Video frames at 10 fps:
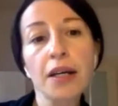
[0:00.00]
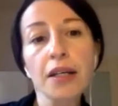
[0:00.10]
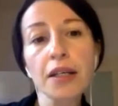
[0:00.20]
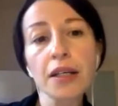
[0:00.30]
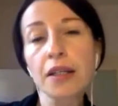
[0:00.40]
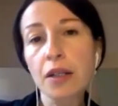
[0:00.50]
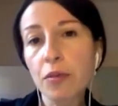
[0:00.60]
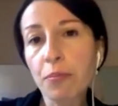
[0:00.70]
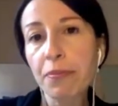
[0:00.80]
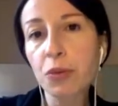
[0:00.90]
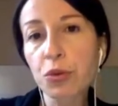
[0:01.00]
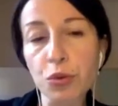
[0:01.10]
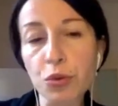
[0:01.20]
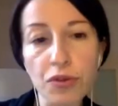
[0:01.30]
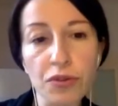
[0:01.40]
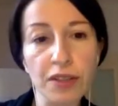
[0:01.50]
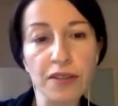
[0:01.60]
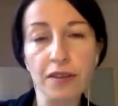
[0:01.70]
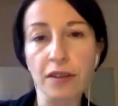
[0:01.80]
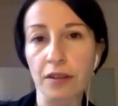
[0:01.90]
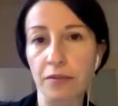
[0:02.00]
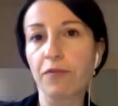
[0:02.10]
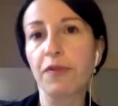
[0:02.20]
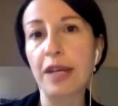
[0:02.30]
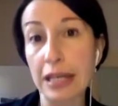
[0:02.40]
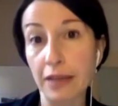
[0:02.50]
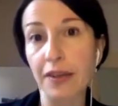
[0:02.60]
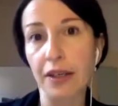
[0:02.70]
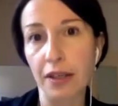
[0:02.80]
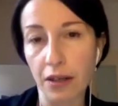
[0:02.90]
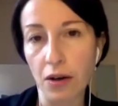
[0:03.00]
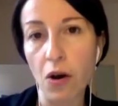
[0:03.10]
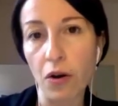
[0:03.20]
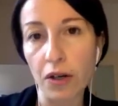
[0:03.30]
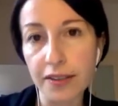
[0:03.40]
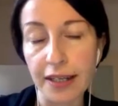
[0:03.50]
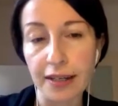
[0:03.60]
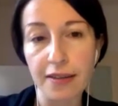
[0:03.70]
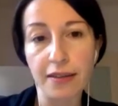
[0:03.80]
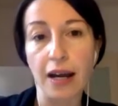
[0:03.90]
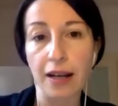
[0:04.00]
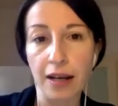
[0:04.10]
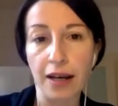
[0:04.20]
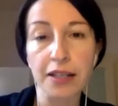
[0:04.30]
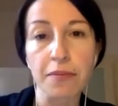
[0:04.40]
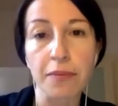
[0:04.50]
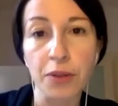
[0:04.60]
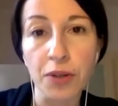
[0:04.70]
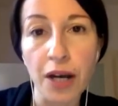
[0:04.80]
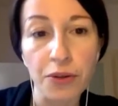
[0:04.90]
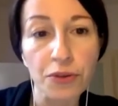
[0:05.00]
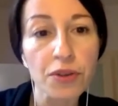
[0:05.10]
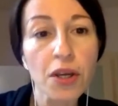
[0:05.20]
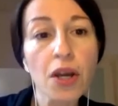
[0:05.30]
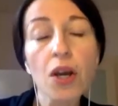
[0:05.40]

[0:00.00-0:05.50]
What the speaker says: he produced this very long text, unlike Maldonado's,